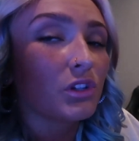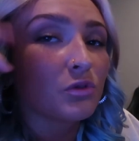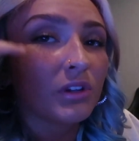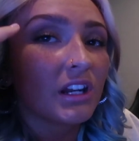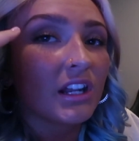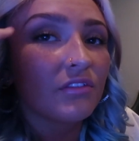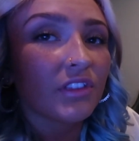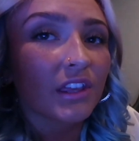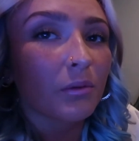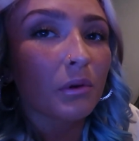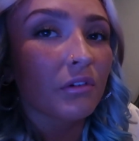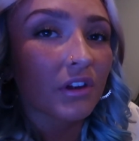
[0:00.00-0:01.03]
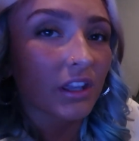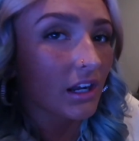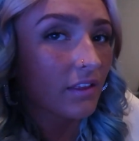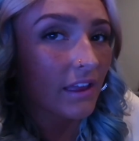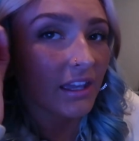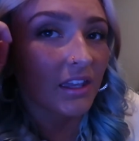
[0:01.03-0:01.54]
Which we didn't even think we were really
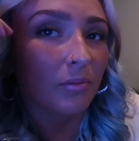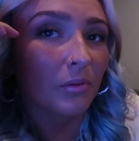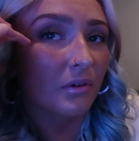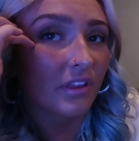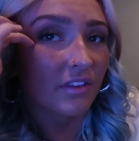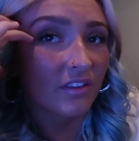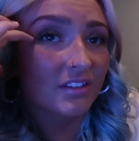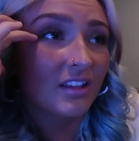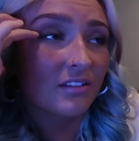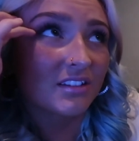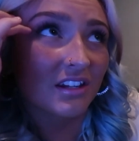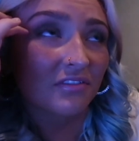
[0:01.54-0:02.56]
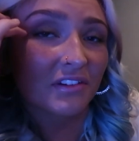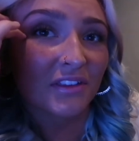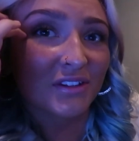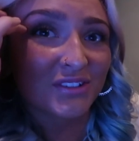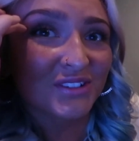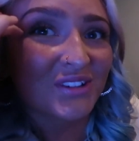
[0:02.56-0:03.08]
gonna like it, but we were like, this sounds different,
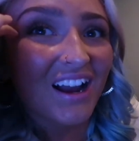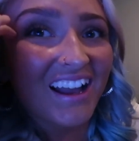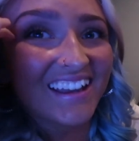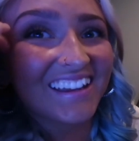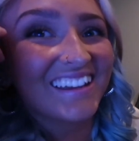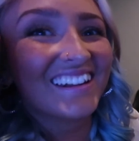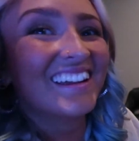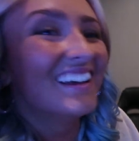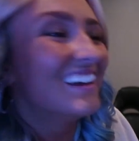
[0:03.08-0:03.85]
let's just try it.